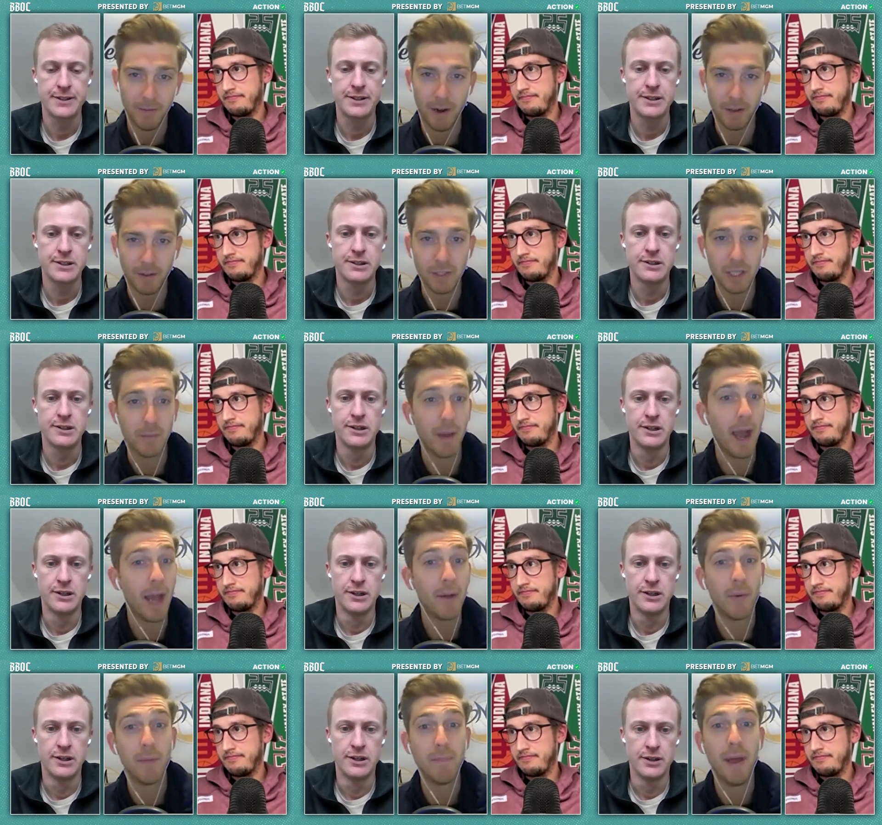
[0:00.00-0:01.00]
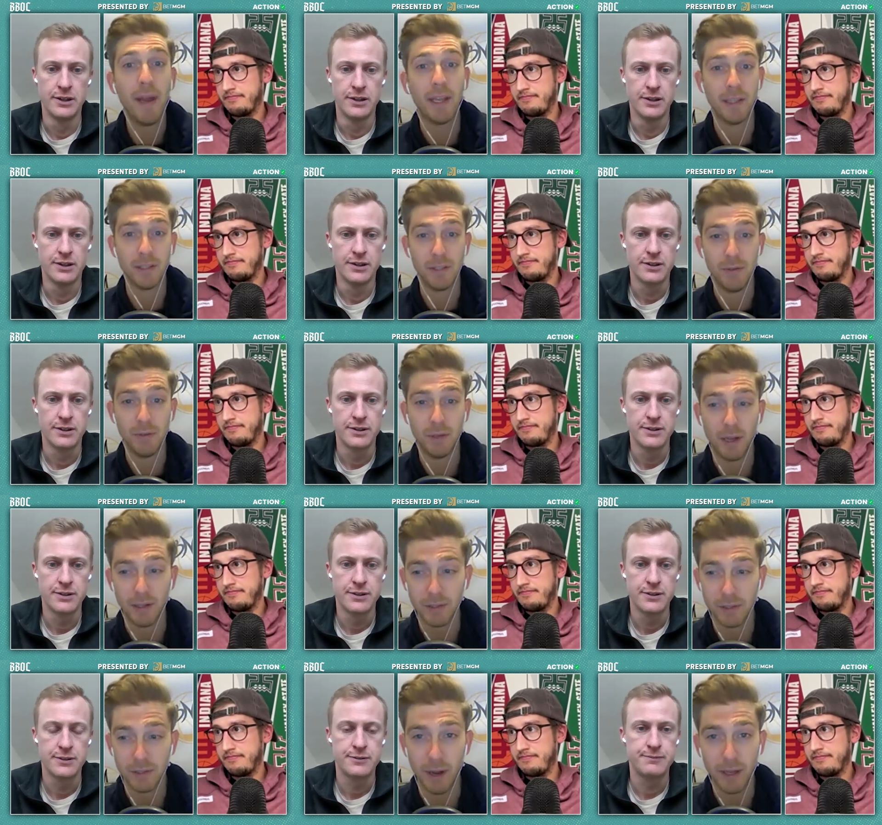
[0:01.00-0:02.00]
Speaker 1: frankly, Jim, I don't want to bet against
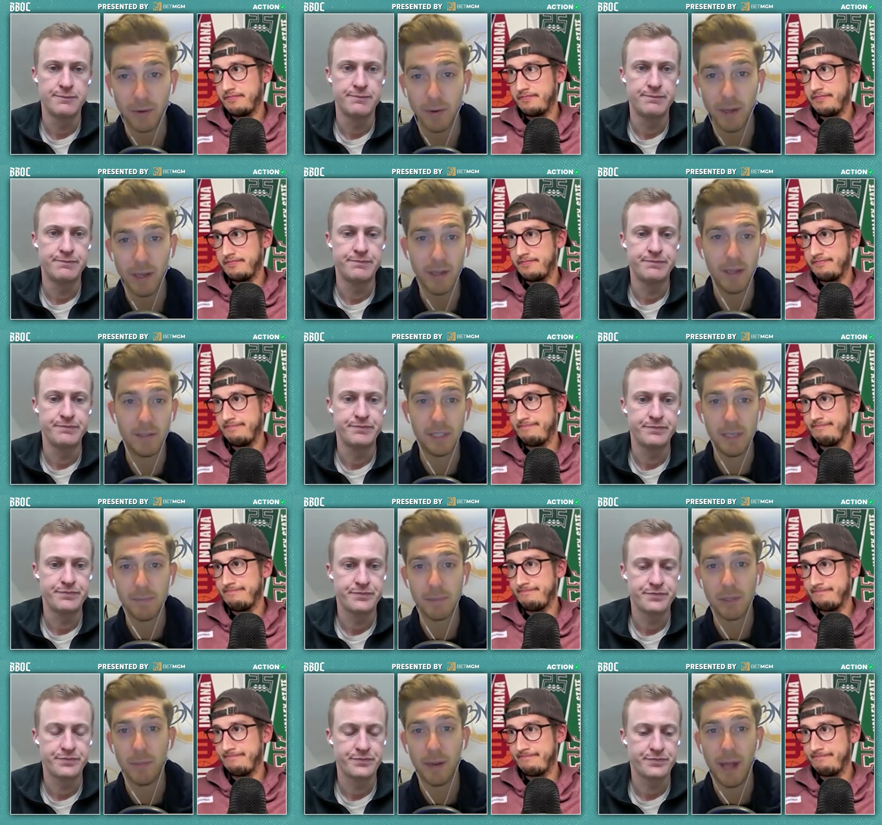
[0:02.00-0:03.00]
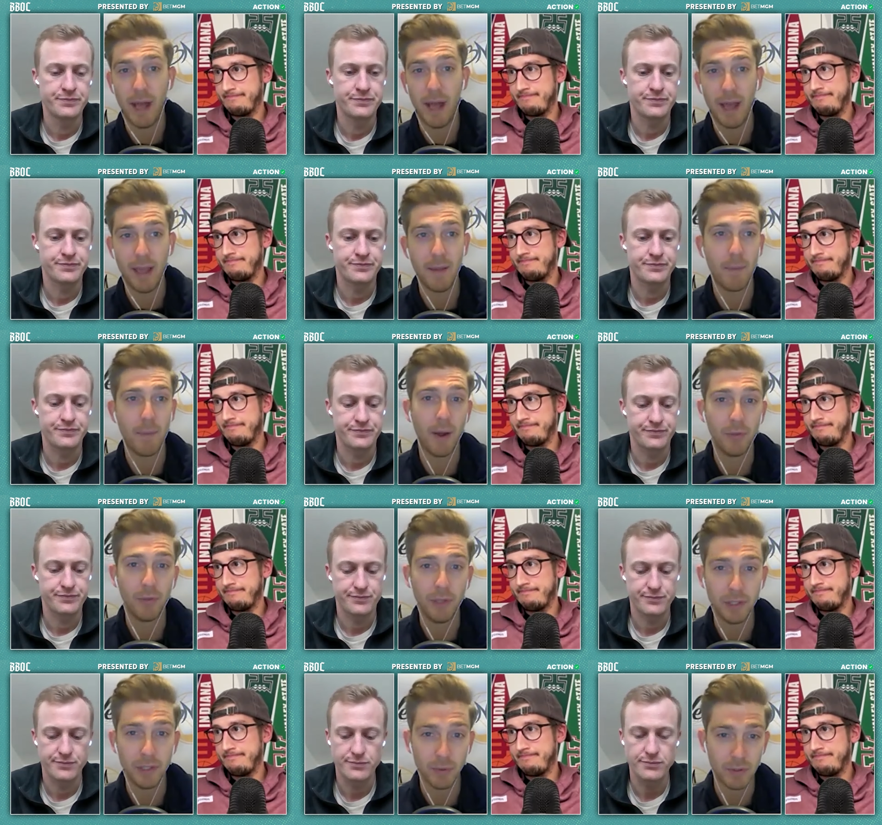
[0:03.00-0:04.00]
UConn. So I agree it, it seems a little bit high, but I would
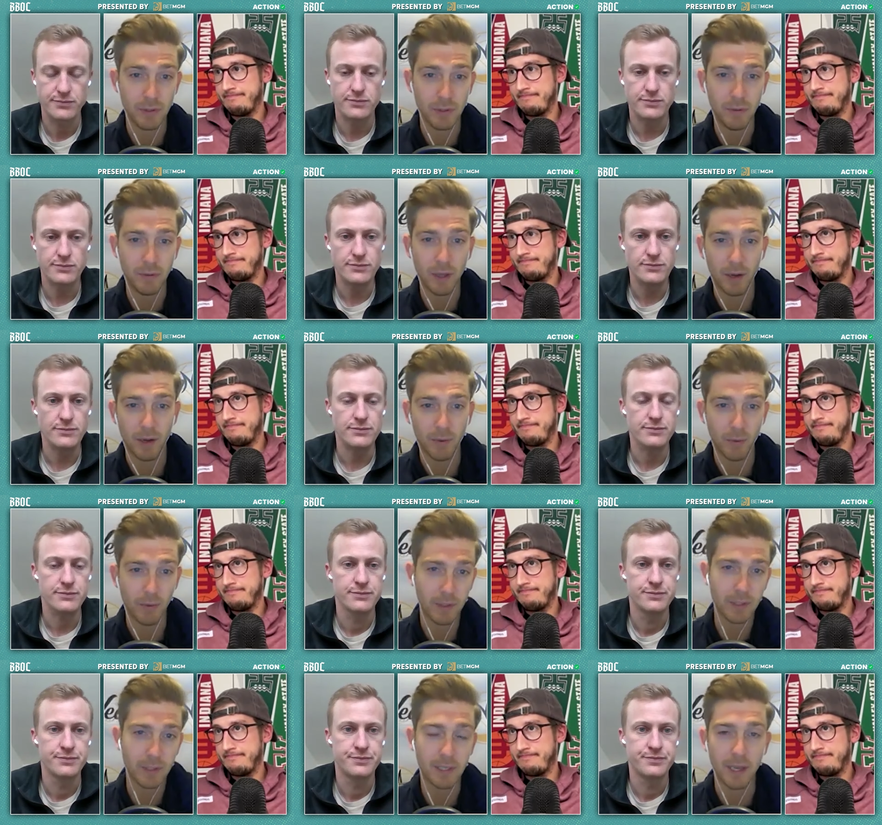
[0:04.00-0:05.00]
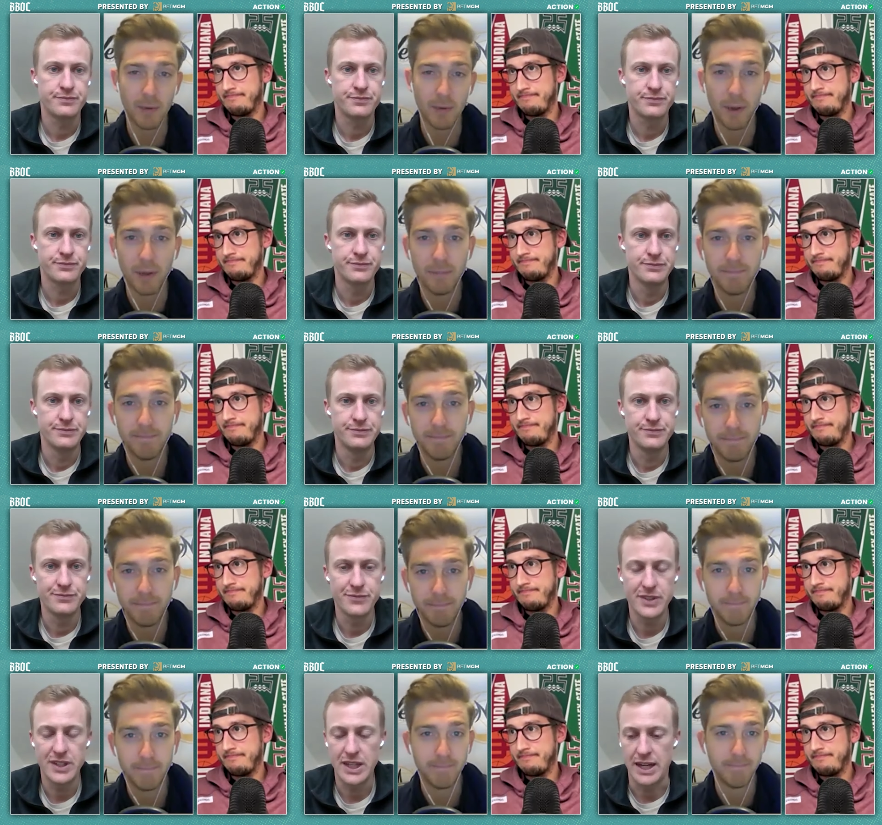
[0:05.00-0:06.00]
lean towards UConn or just stay away
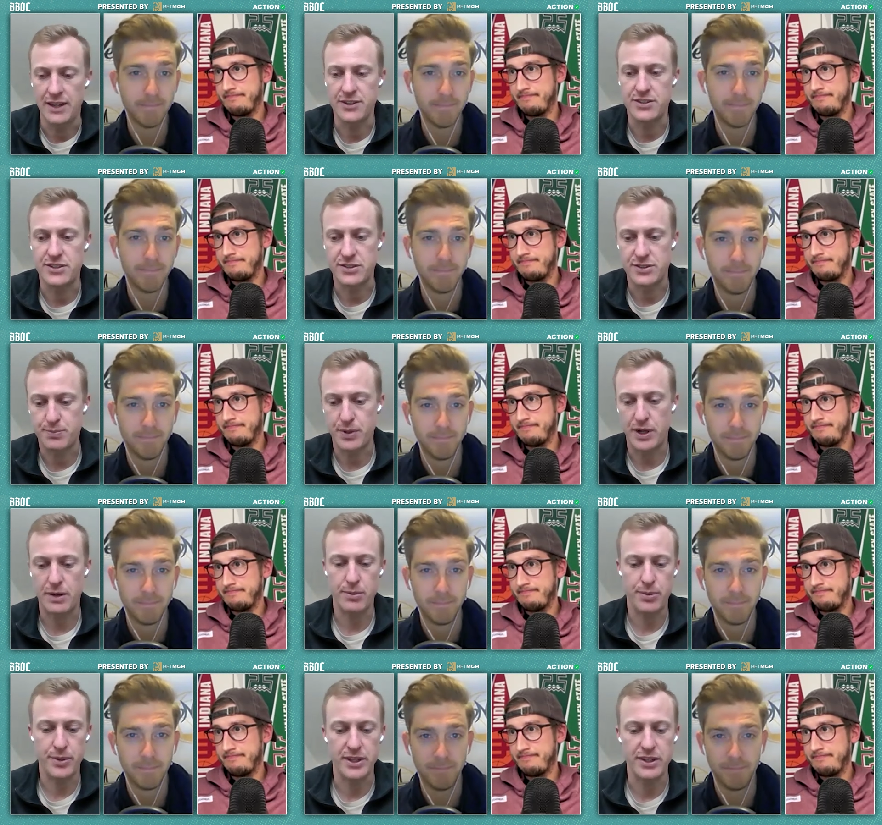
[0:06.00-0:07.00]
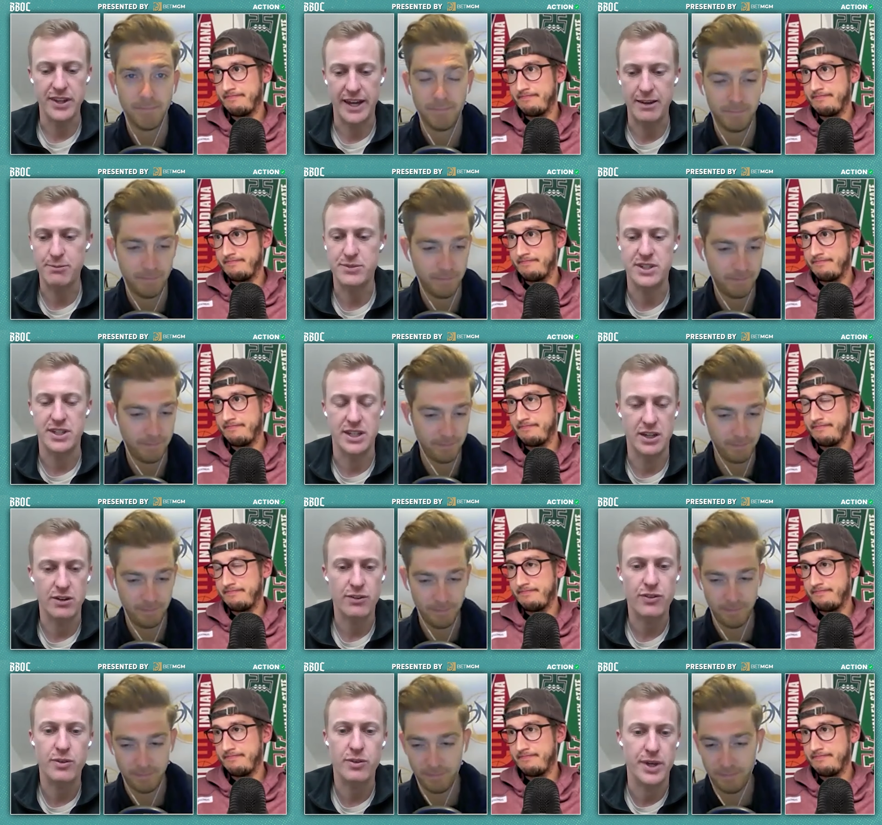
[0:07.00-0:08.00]
Speaker 2: yeah, this is probably lame to
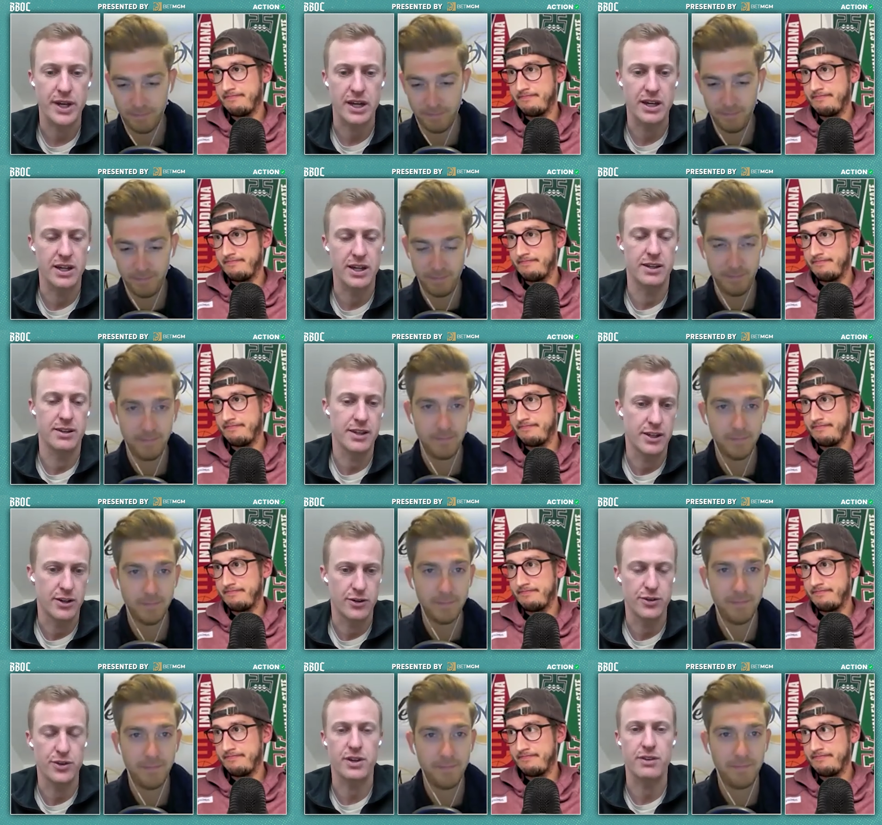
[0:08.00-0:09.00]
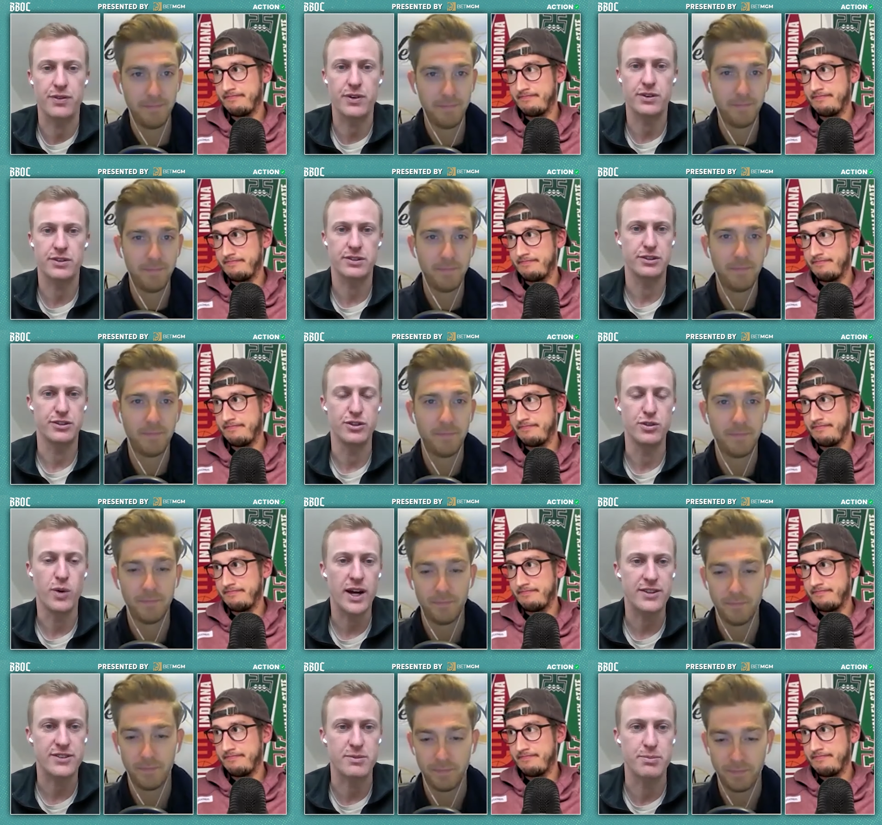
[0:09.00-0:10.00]
hear from like a you know you're looking for
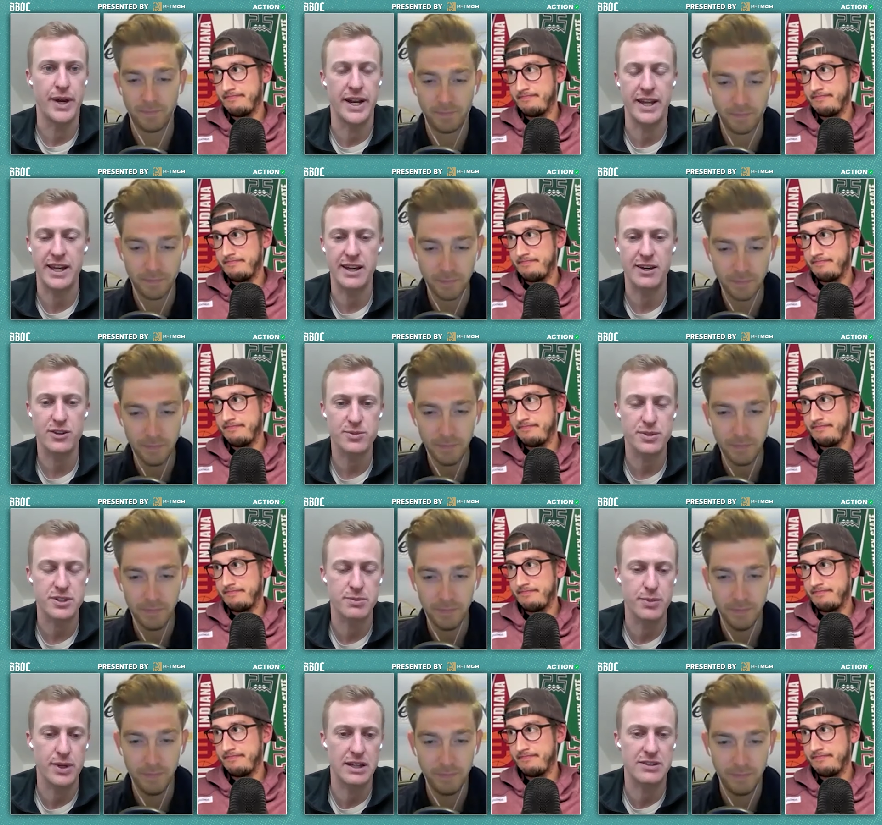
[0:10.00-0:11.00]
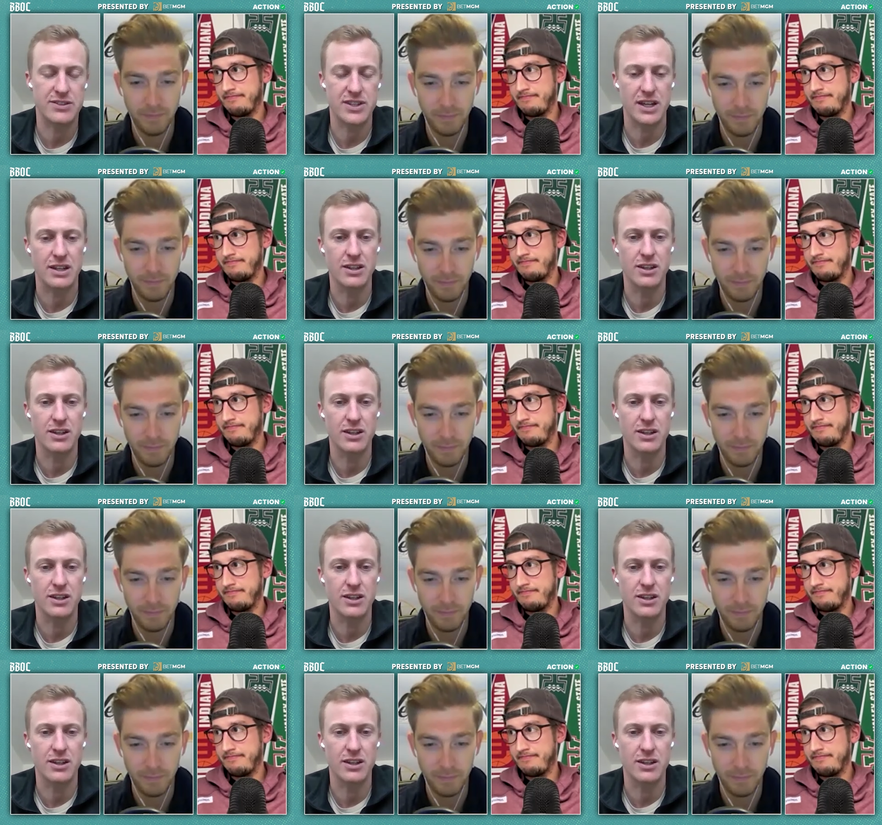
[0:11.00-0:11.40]
nuanced betting angles, but to me it's like